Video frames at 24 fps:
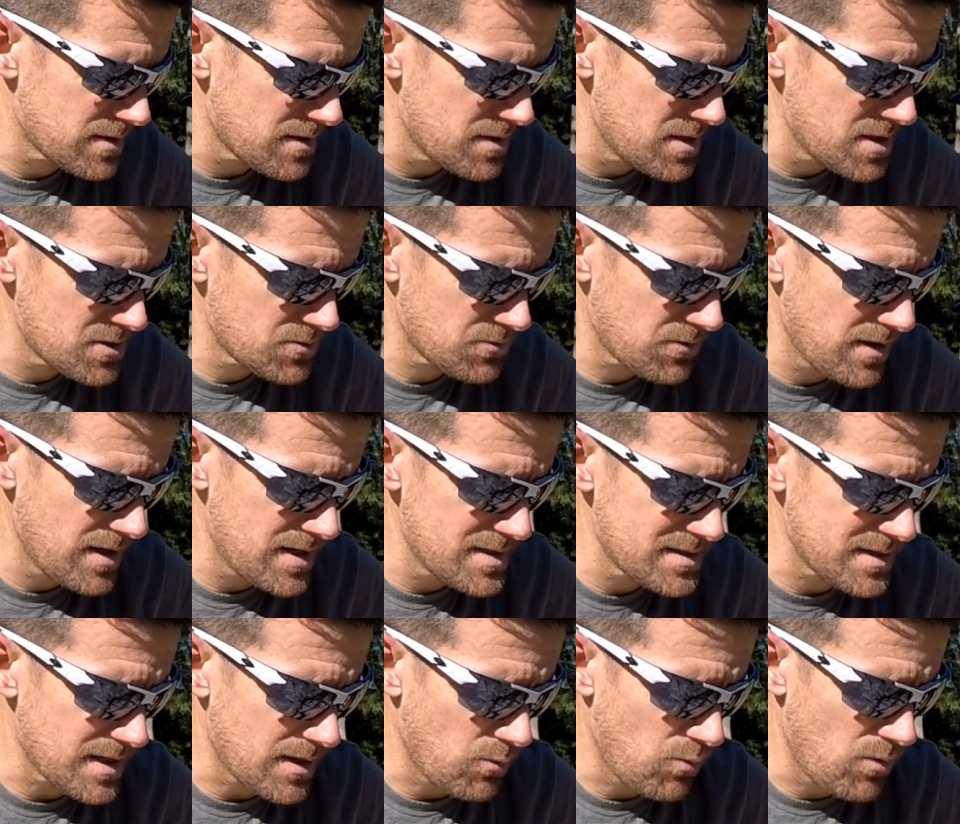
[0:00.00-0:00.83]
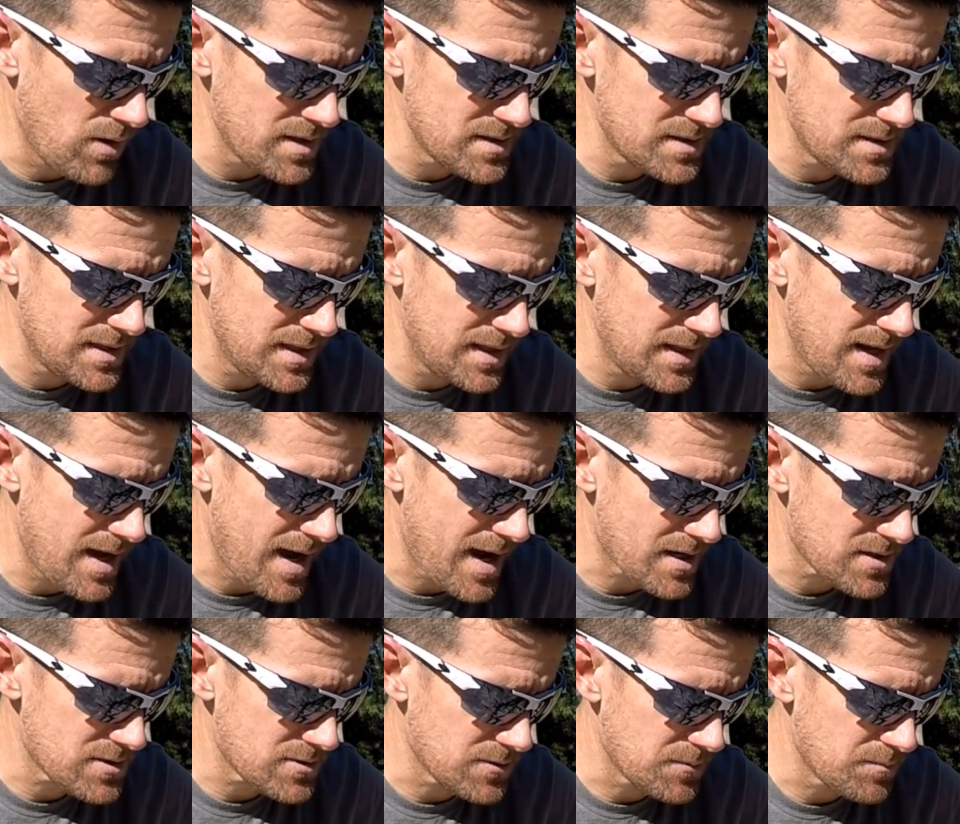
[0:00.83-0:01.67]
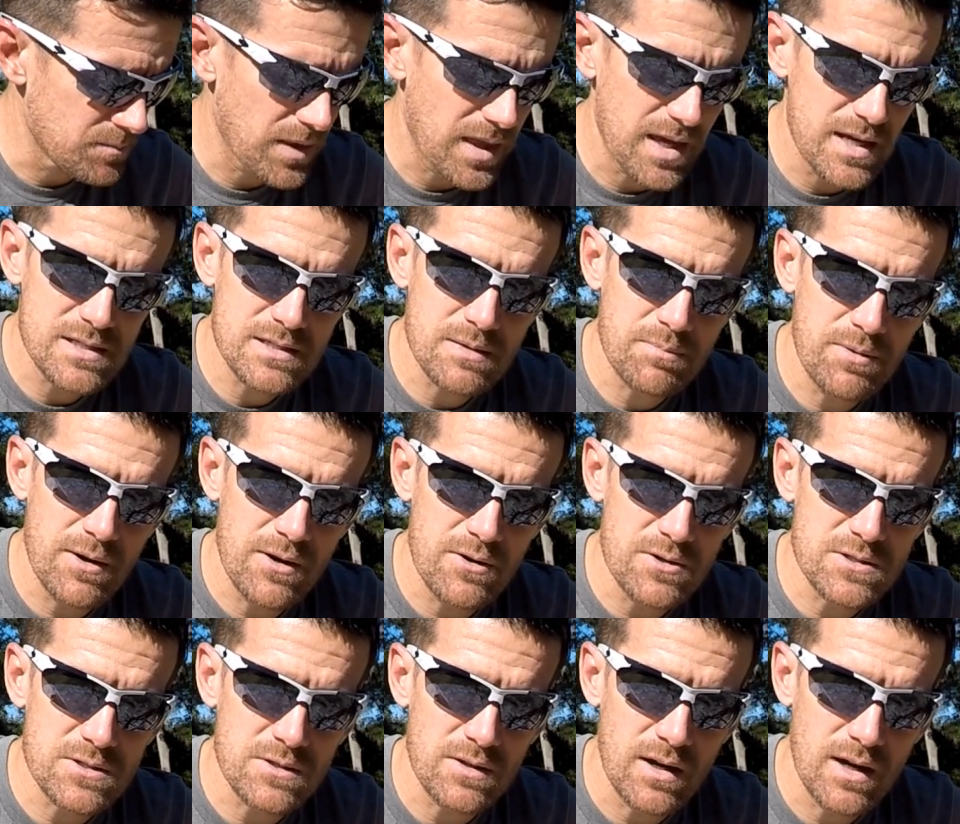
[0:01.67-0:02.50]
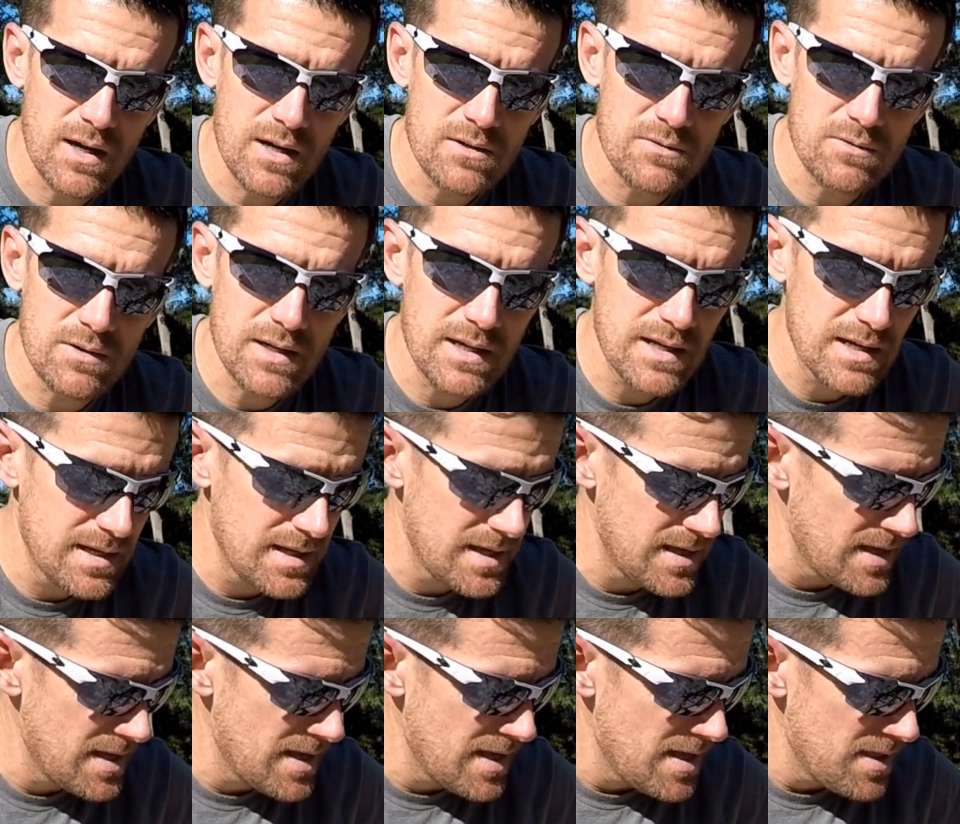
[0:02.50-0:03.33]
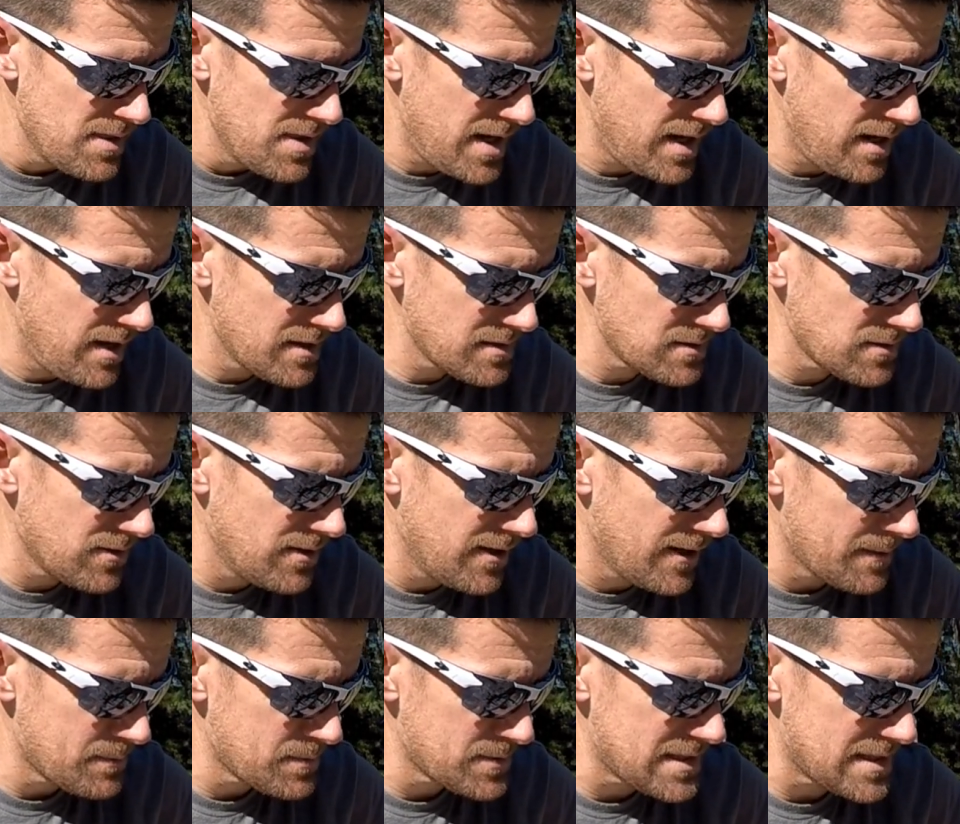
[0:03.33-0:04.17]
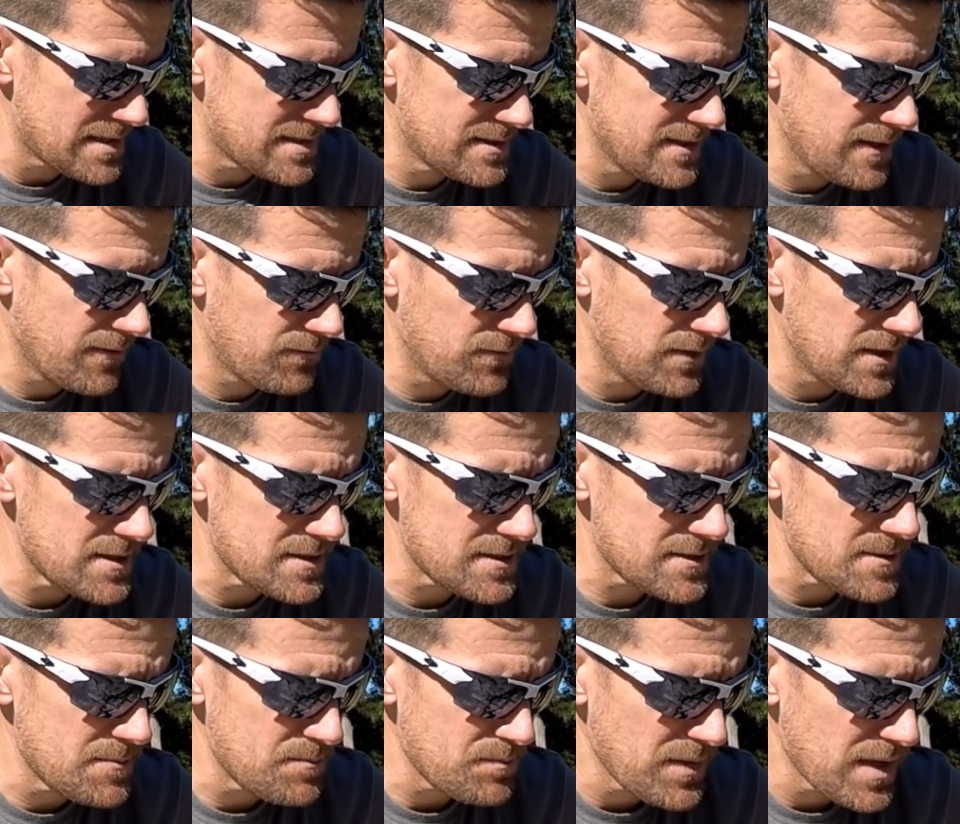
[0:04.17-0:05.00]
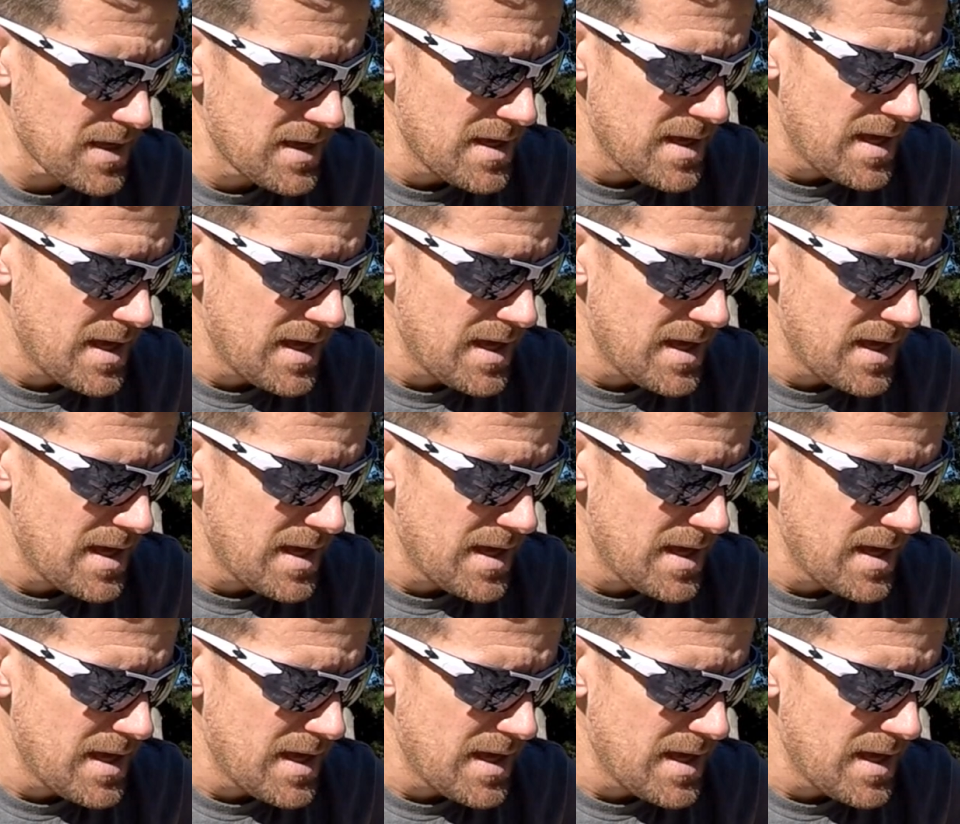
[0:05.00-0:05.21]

So this runs a 110 axle as opposed to 100. That also helps the stiffness.